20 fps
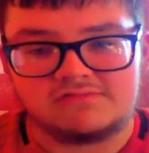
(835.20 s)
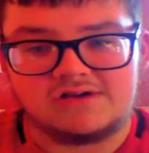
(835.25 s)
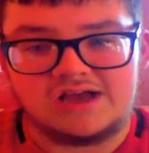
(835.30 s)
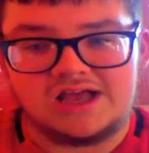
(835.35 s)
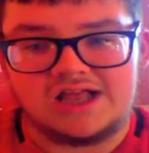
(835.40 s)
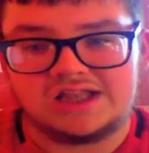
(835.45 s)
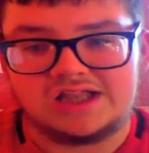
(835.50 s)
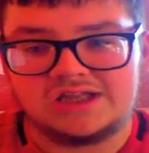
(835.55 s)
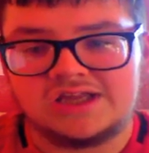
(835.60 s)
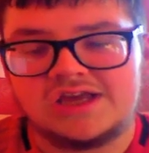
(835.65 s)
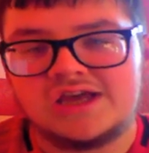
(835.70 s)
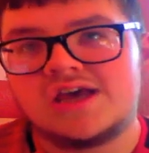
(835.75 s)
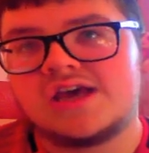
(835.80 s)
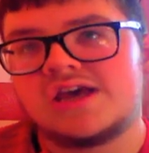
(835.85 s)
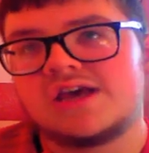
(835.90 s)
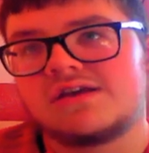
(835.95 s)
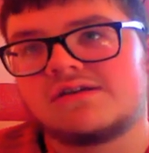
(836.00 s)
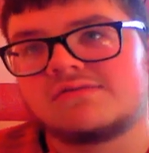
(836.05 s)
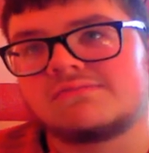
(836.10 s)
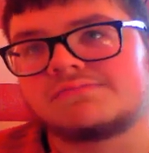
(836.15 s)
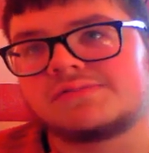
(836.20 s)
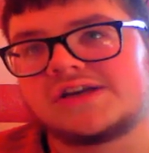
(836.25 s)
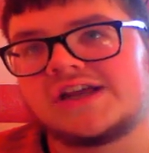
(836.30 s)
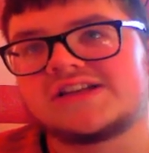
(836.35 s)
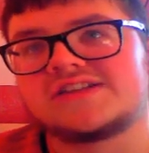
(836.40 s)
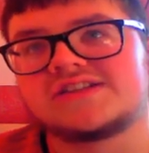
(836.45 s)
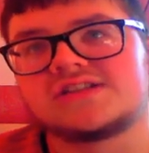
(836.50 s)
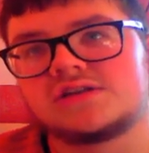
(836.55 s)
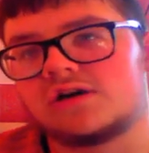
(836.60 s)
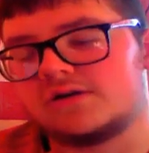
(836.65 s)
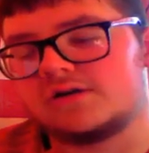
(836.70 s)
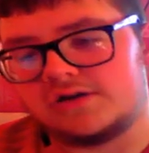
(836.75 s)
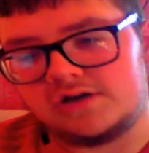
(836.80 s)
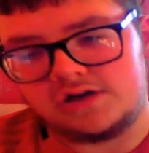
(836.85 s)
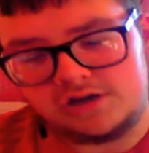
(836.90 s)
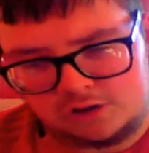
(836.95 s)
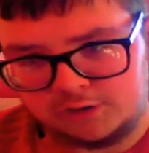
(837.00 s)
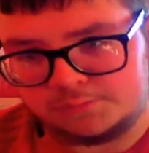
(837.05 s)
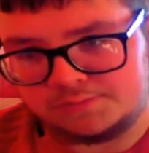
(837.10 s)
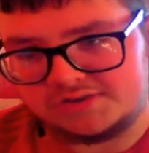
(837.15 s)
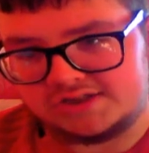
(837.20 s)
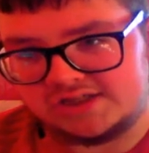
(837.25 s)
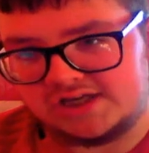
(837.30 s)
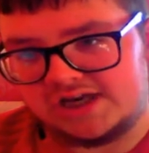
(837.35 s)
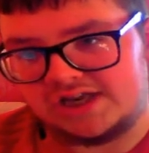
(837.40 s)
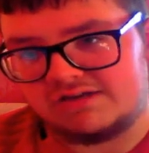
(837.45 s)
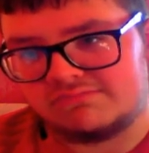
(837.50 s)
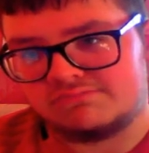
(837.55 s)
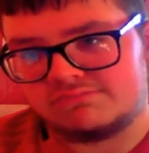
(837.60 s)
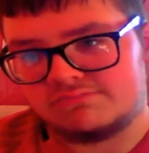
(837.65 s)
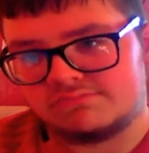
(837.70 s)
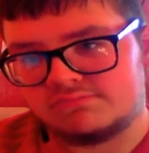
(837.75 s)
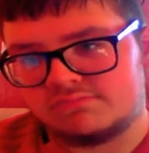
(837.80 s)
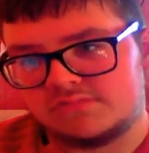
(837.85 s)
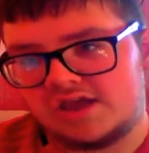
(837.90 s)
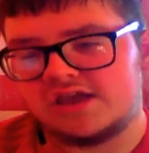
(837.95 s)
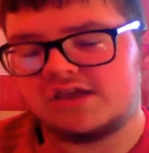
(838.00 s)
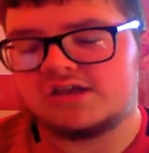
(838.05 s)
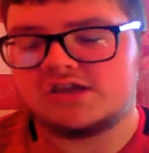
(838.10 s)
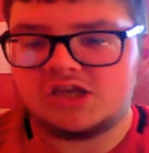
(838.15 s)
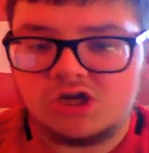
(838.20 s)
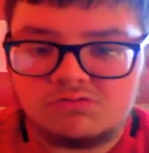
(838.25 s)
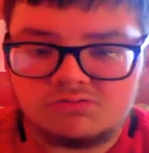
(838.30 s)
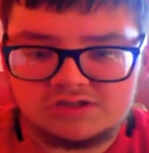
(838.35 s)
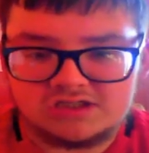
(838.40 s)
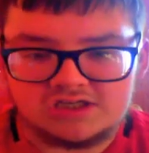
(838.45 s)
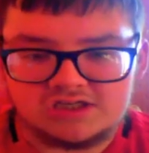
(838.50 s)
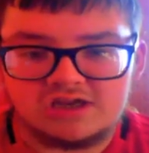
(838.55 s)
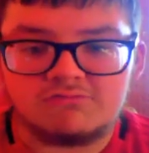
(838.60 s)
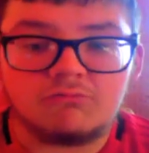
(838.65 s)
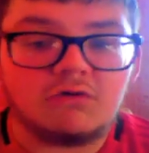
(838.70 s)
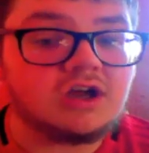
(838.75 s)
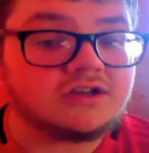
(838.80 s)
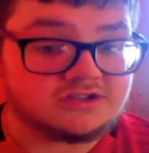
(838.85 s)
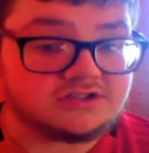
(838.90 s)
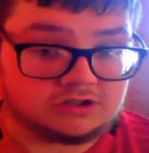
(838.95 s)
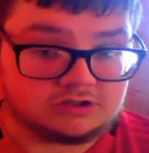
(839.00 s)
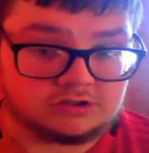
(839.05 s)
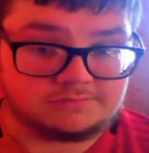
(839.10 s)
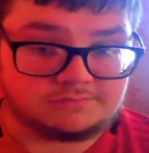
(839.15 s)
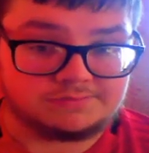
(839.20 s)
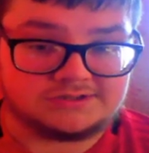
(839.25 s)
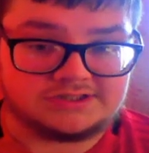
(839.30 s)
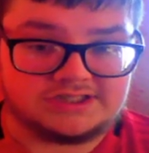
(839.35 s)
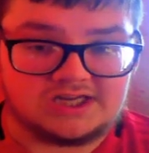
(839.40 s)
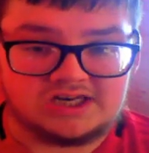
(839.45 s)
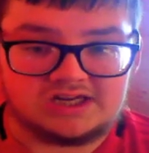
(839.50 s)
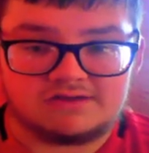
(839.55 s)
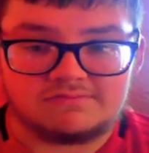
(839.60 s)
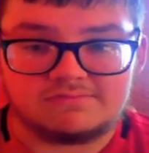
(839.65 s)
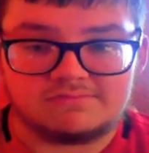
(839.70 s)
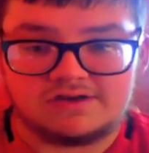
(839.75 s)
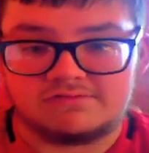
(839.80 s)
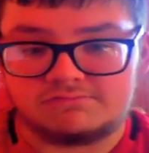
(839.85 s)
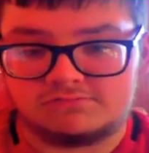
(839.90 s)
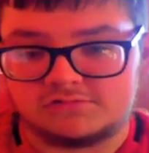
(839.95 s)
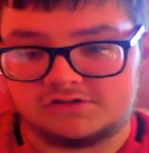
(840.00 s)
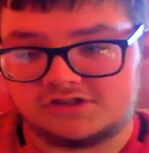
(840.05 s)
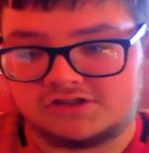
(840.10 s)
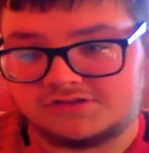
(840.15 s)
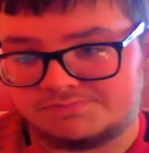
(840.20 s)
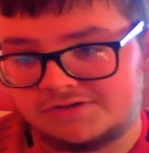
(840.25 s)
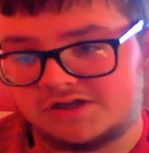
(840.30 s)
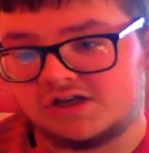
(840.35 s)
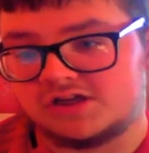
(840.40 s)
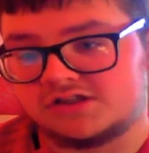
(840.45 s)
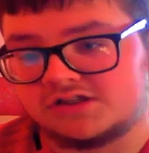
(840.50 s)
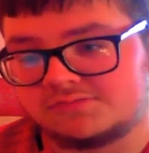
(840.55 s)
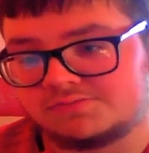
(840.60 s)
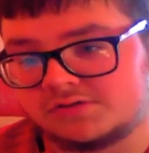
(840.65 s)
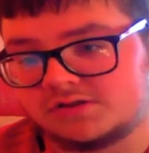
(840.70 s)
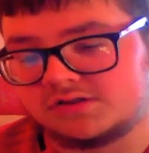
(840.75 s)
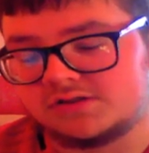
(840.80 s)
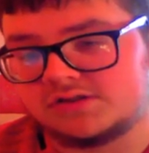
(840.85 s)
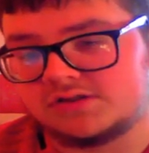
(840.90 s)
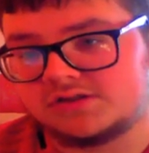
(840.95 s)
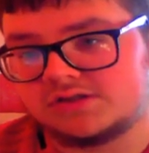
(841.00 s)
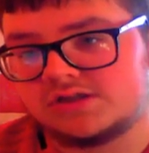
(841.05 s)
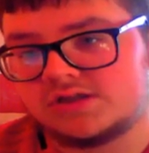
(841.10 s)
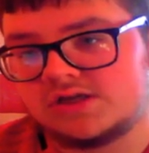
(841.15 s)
as well. But that's not a club stadium. It was a club stadium, that was Spurs, but